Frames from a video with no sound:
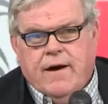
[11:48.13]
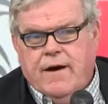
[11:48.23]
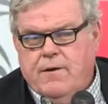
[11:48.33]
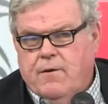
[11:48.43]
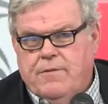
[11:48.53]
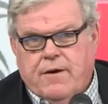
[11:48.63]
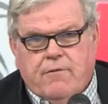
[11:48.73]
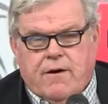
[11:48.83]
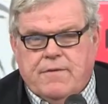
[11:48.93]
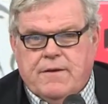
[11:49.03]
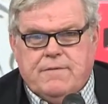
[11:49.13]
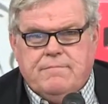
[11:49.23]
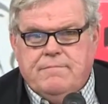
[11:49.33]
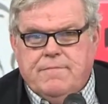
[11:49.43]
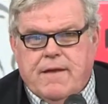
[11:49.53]
I know there are other
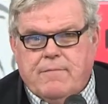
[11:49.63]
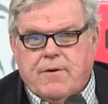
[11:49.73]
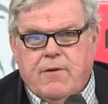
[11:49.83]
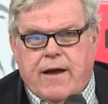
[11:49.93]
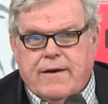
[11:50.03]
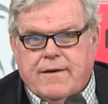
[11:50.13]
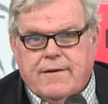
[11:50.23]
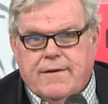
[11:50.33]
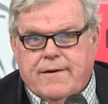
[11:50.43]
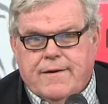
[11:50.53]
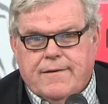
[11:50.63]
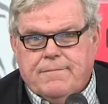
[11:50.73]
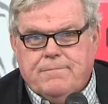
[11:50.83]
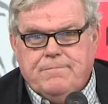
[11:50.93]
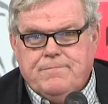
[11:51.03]
Democratic
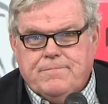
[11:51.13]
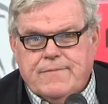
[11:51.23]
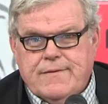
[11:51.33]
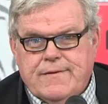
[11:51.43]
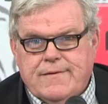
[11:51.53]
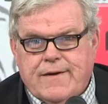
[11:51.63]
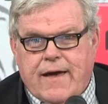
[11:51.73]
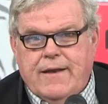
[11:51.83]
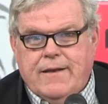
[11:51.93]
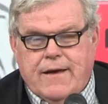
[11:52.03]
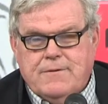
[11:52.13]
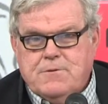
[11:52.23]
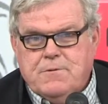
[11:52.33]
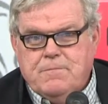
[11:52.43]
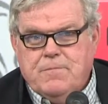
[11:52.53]

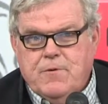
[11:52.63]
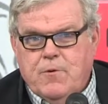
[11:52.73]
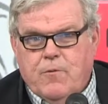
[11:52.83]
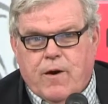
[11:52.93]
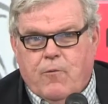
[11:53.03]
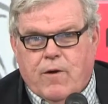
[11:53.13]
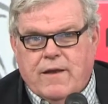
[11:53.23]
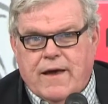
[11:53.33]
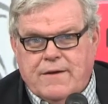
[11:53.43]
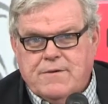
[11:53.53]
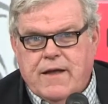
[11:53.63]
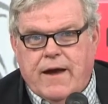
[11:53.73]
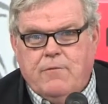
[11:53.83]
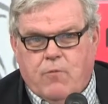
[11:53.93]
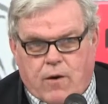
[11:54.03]
candidates who won last
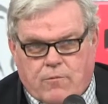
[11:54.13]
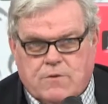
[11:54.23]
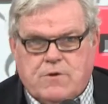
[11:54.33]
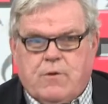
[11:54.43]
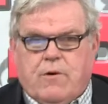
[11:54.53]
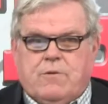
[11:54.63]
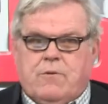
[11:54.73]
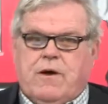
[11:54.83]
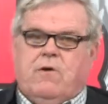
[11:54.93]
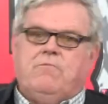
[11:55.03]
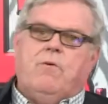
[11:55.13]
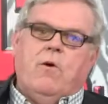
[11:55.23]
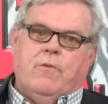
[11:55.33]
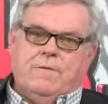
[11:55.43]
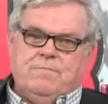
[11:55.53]
night, and what we'll do as we go
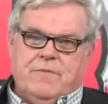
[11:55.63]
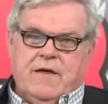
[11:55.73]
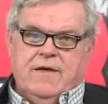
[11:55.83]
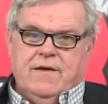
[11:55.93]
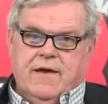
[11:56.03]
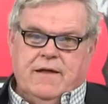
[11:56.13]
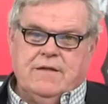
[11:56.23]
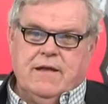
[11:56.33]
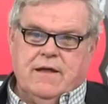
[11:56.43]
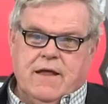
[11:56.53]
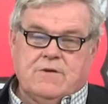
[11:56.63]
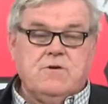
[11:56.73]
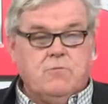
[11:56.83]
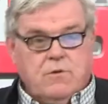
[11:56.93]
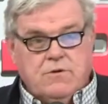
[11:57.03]
forward into the
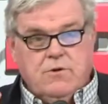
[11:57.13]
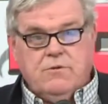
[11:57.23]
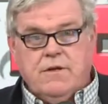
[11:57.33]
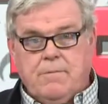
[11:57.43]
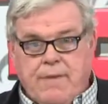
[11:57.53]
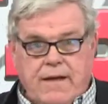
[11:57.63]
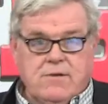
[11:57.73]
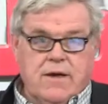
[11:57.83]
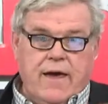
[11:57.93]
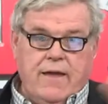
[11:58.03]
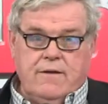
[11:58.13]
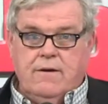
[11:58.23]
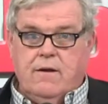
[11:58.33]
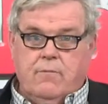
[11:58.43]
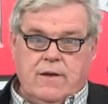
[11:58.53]
election, we'll do the debates again.
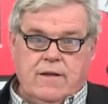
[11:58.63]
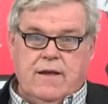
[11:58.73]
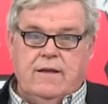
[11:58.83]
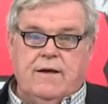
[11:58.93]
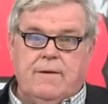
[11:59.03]
You know, we did...